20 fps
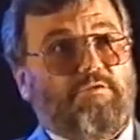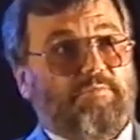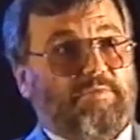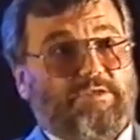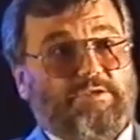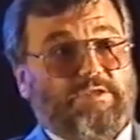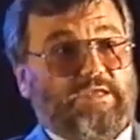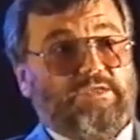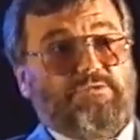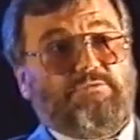There were
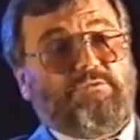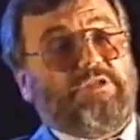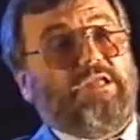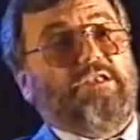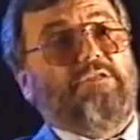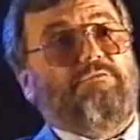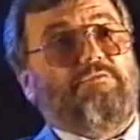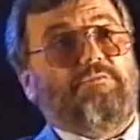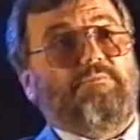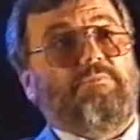about 8 or
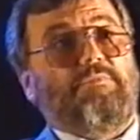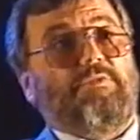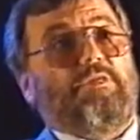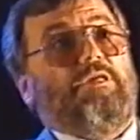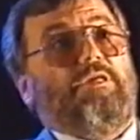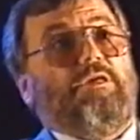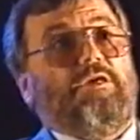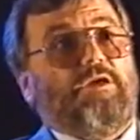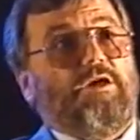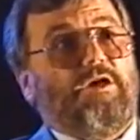10 of them,
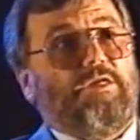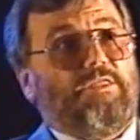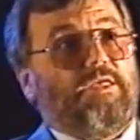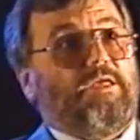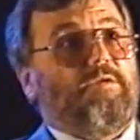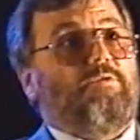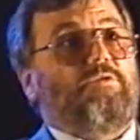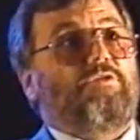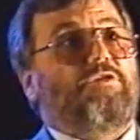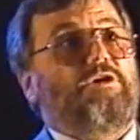and
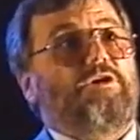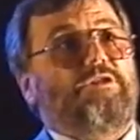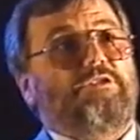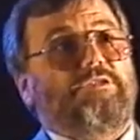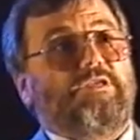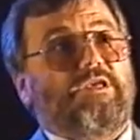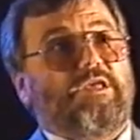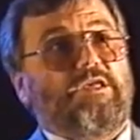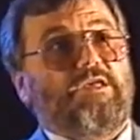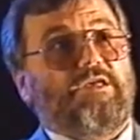they were
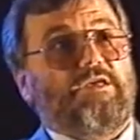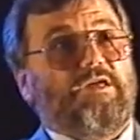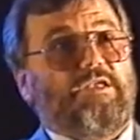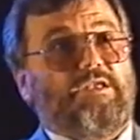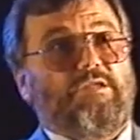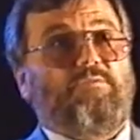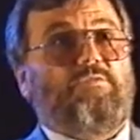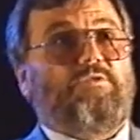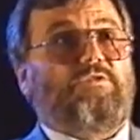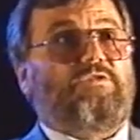chanting,
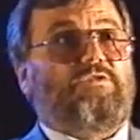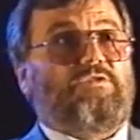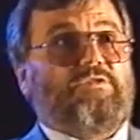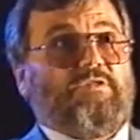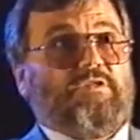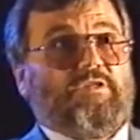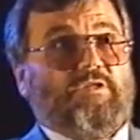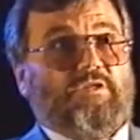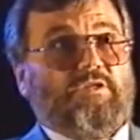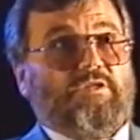and it
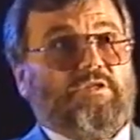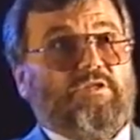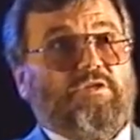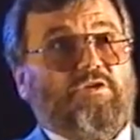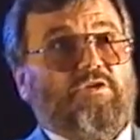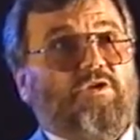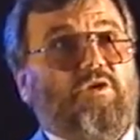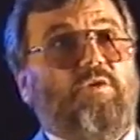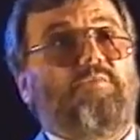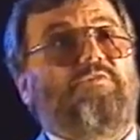was
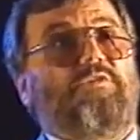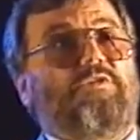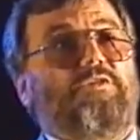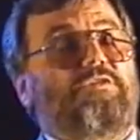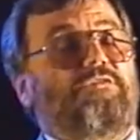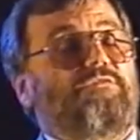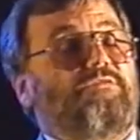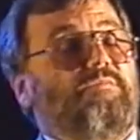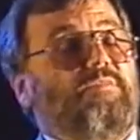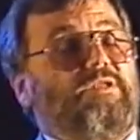
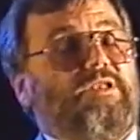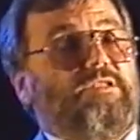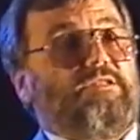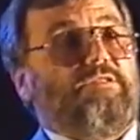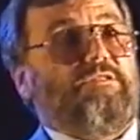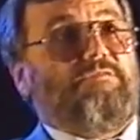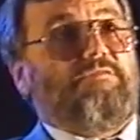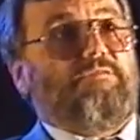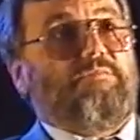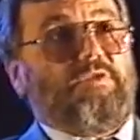obvious from
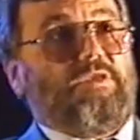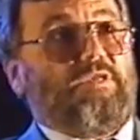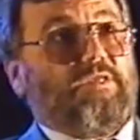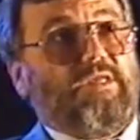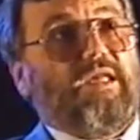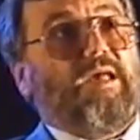the